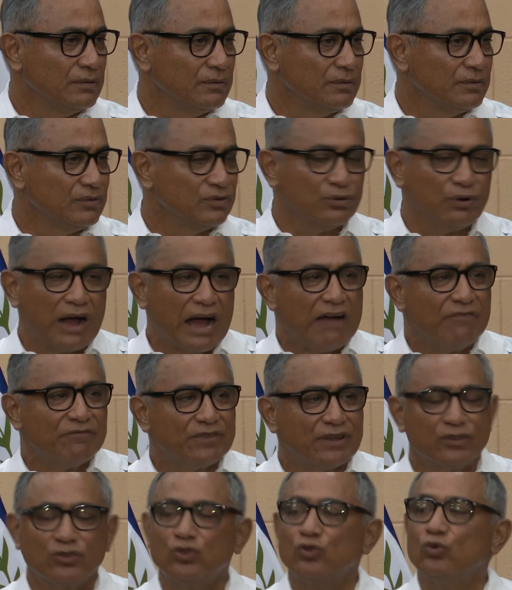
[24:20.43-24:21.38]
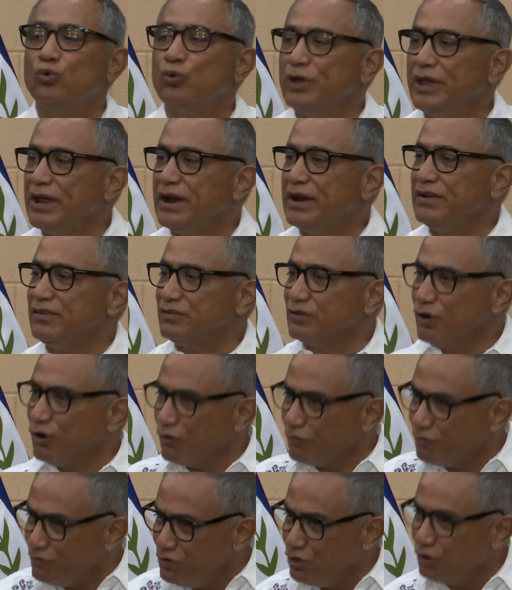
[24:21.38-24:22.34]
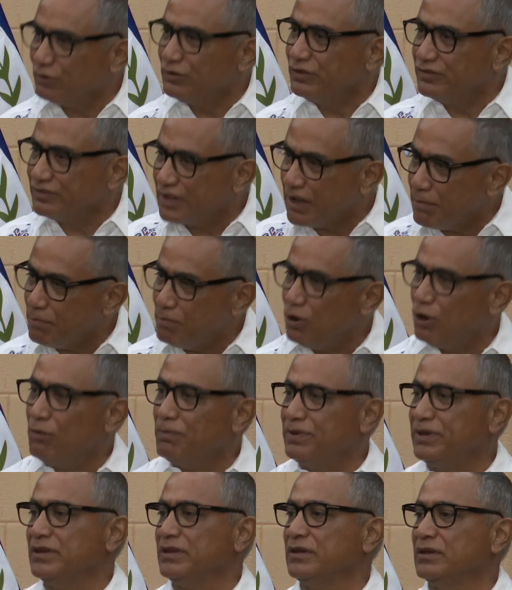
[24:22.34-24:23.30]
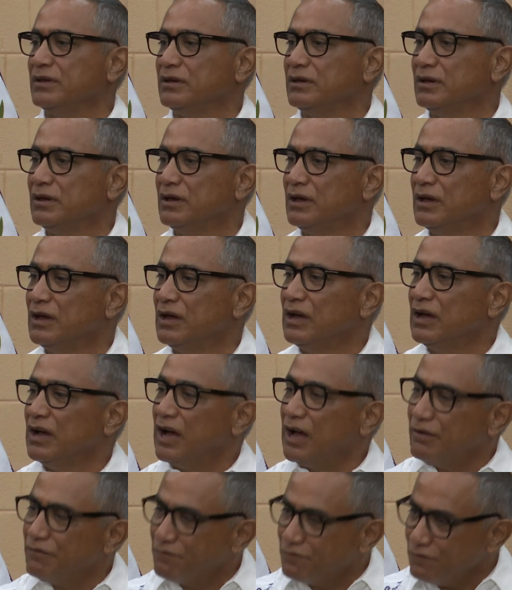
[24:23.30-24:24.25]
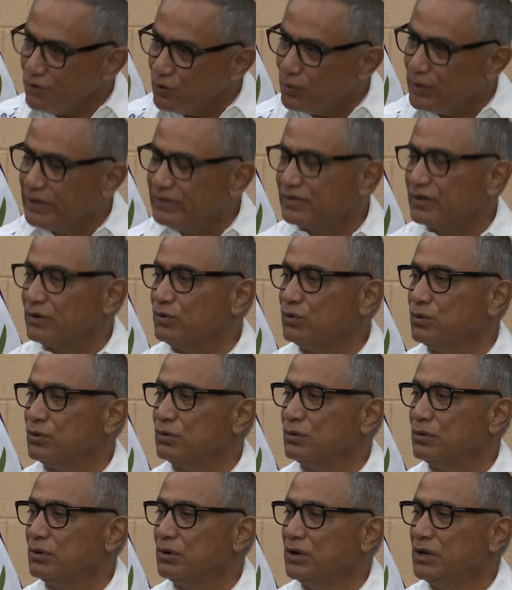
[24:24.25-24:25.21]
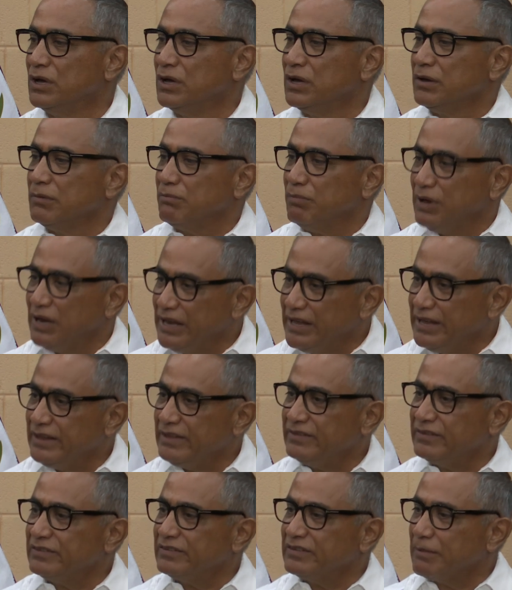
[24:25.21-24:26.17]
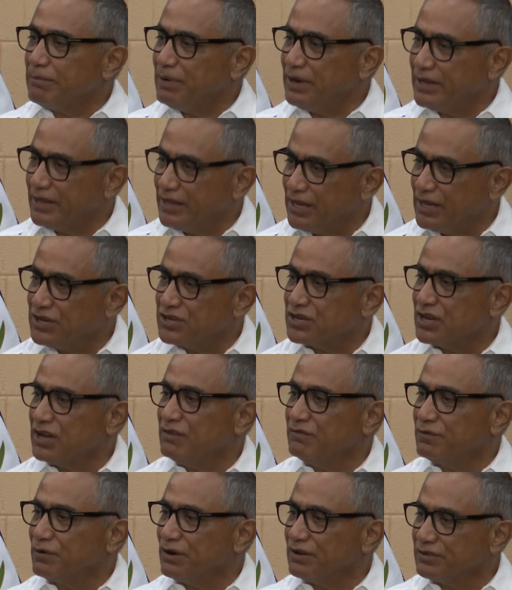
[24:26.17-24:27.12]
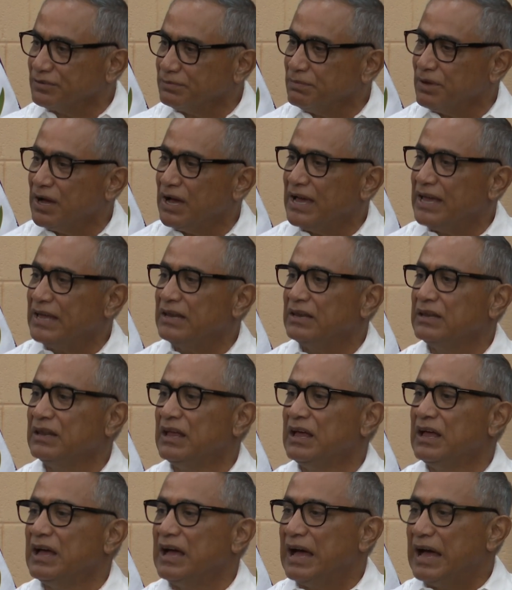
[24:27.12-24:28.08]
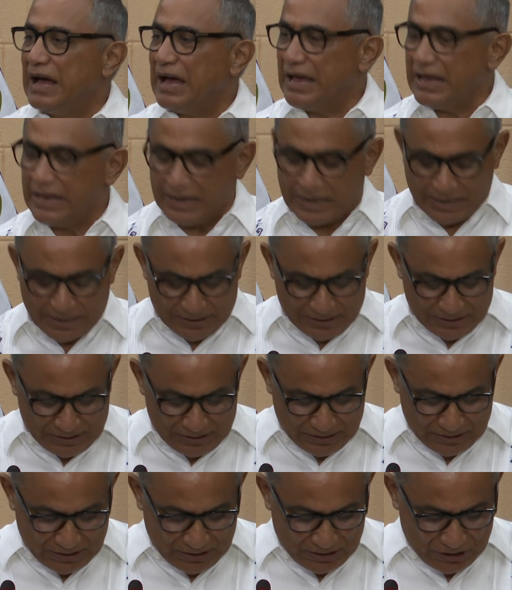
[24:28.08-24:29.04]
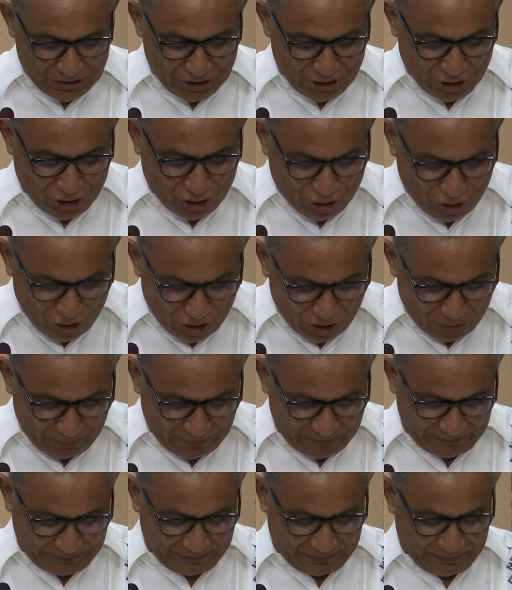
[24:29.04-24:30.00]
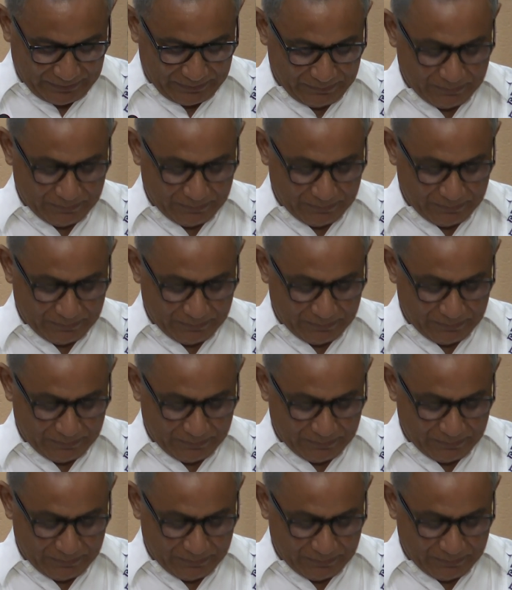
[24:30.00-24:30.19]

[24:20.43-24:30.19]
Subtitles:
So after 2 years of non-stop lobbying, a few weeks ago, Belize's application for a Smile Island Economies